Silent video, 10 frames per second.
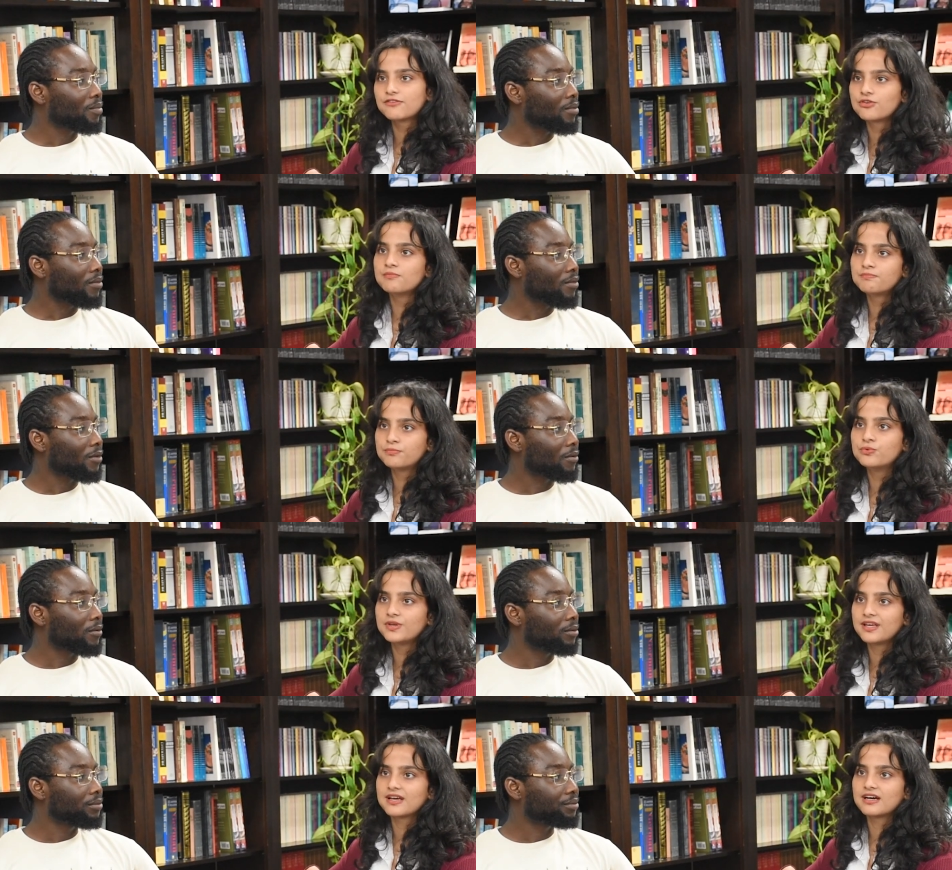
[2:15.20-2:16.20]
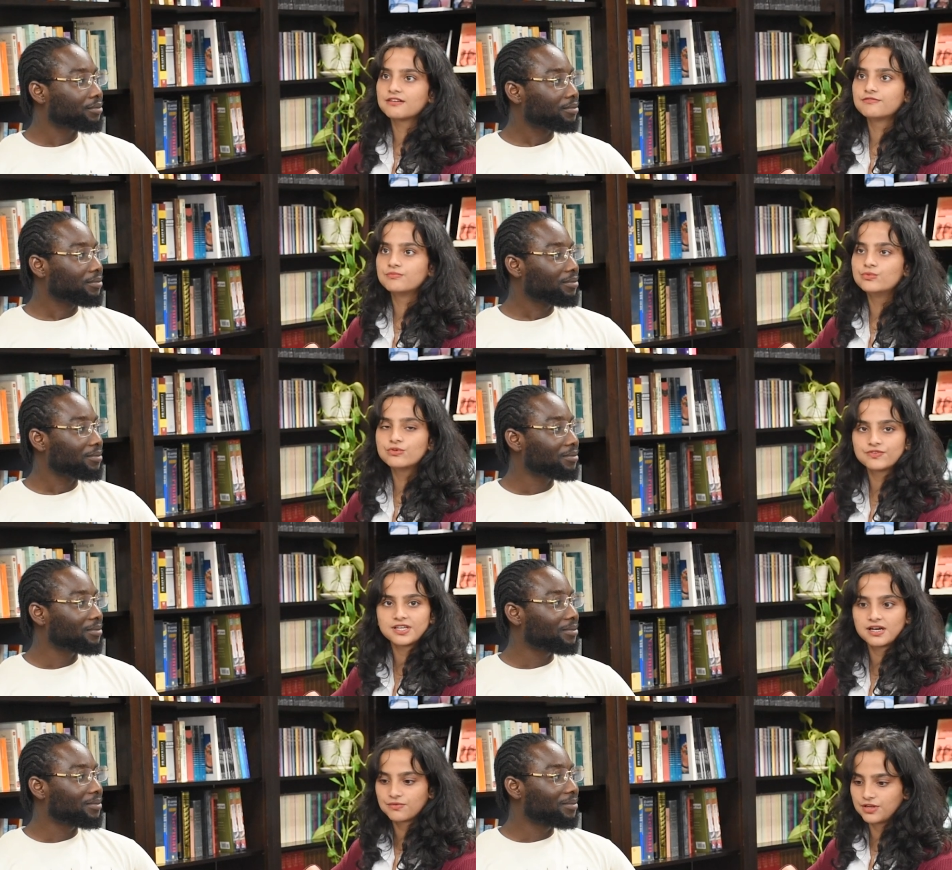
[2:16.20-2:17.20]
Speaker 1: from Pune, I've moved
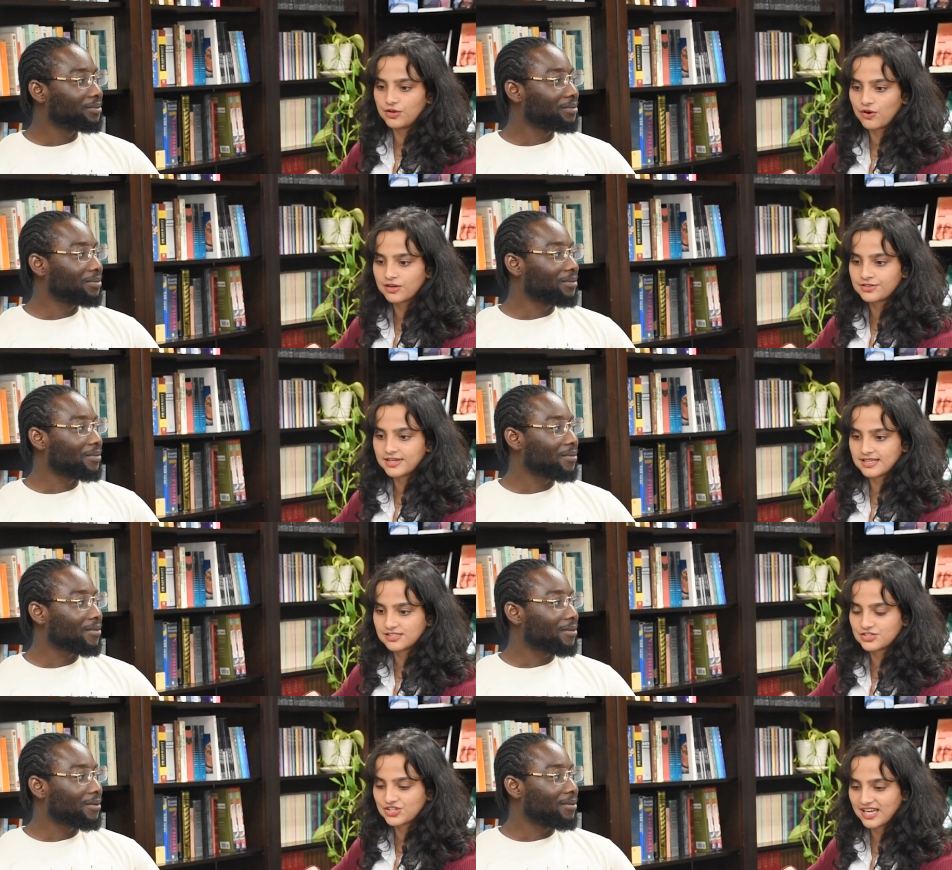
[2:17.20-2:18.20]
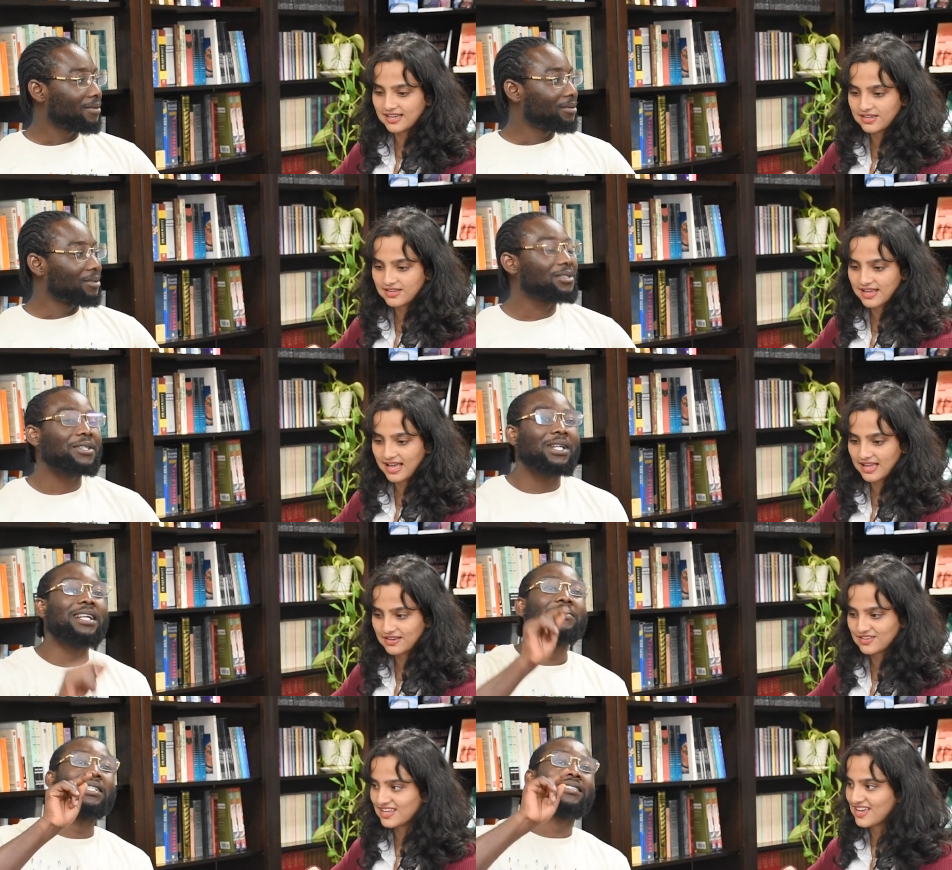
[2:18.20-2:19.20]
around a lot as a child.
Speaker 2: So
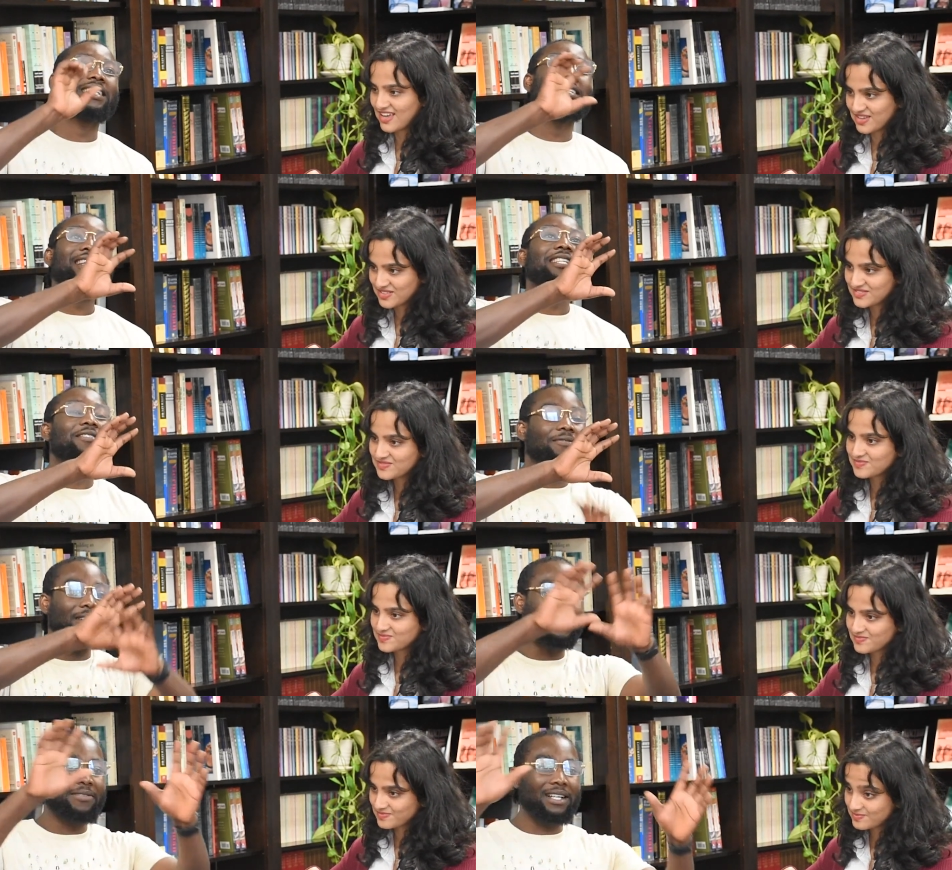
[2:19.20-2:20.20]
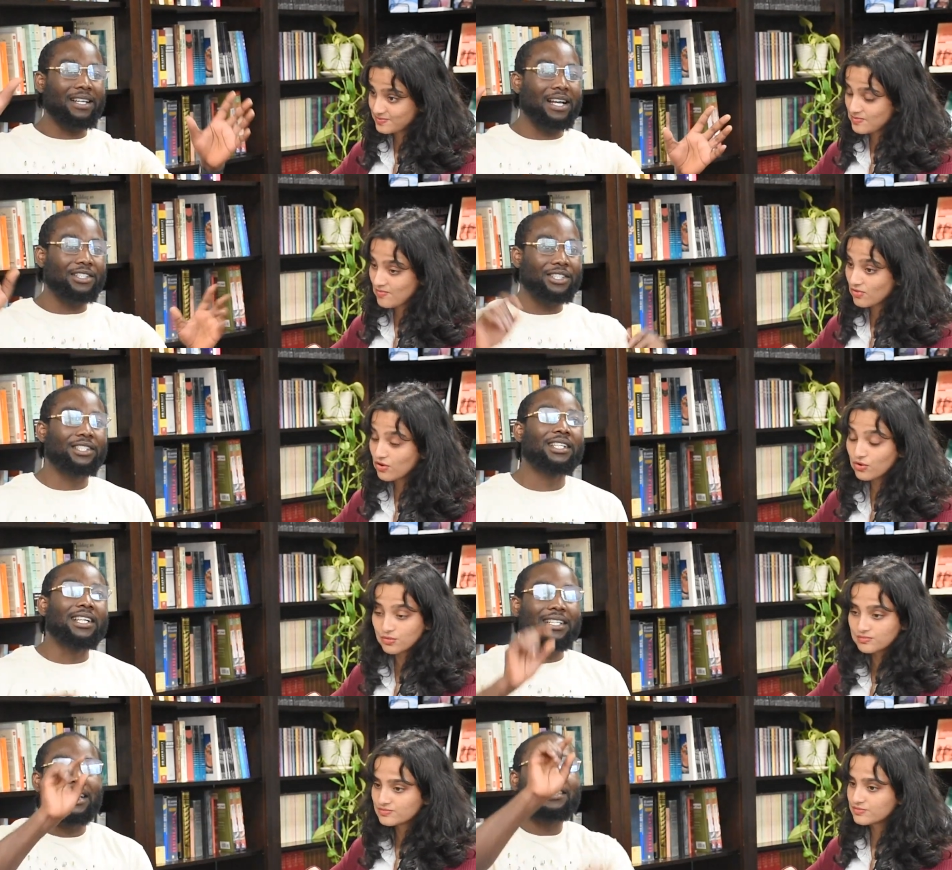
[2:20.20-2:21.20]
India is very large.
Speaker 1: Oh,
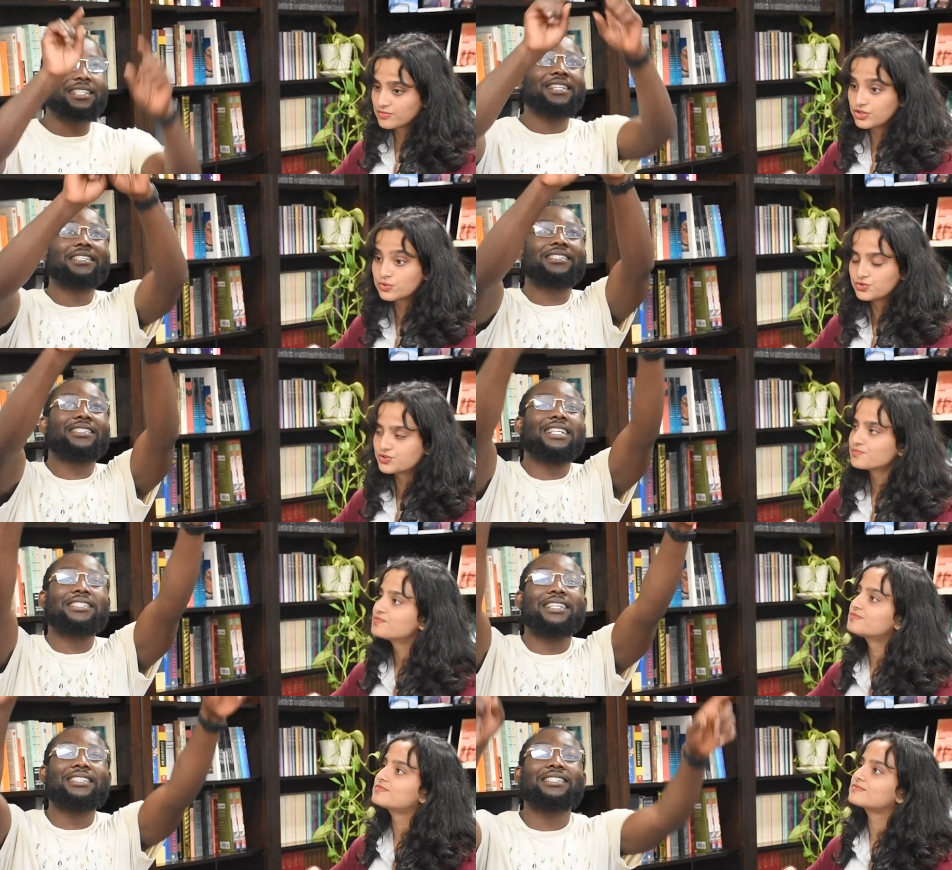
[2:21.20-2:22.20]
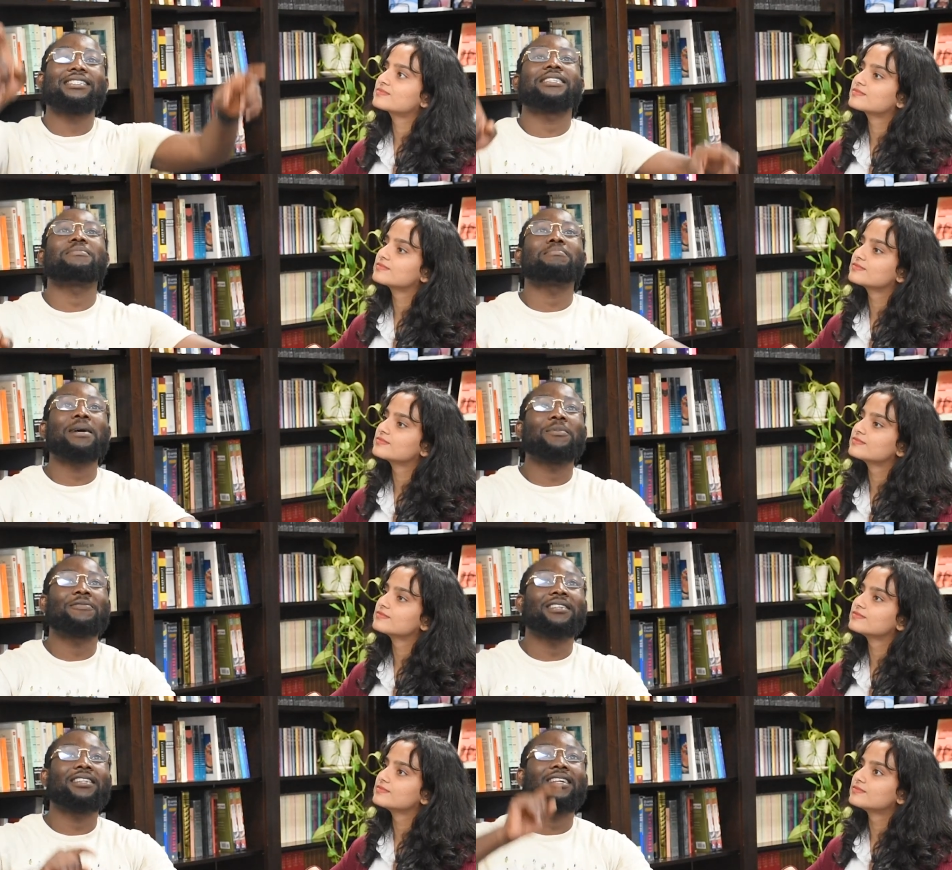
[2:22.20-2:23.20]
Speaker 2: let's say this is the map of
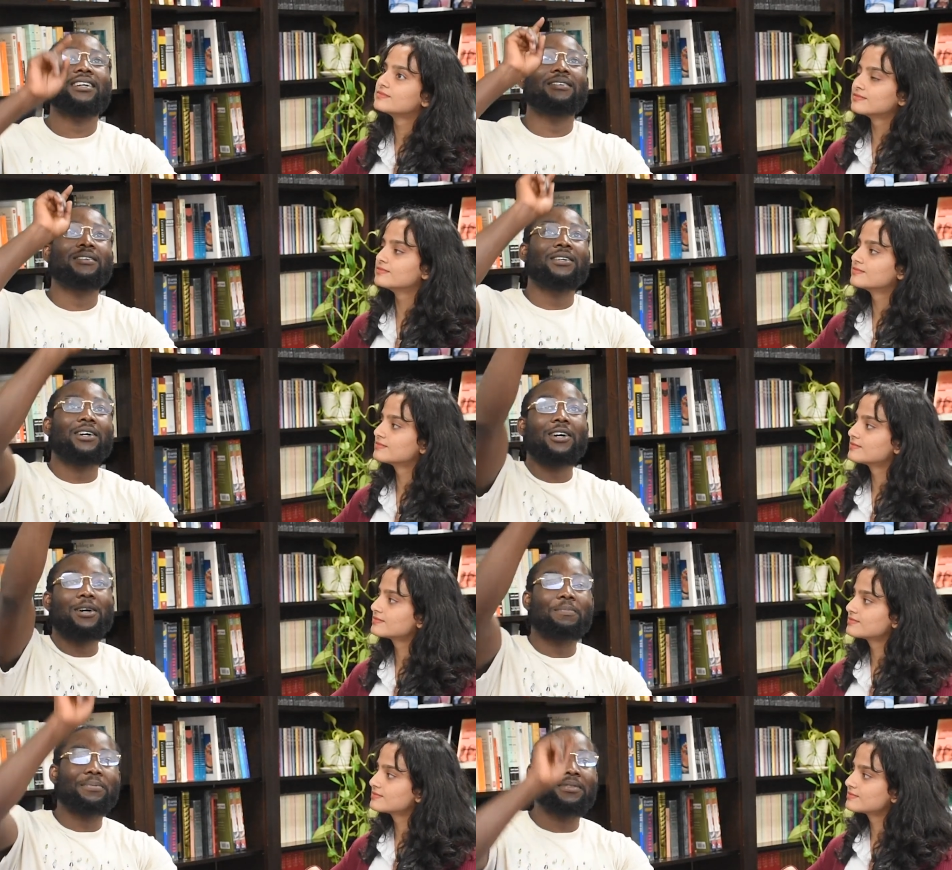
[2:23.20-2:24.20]
India.
Speaker 1: Mm-hmm.
Speaker 2: Up,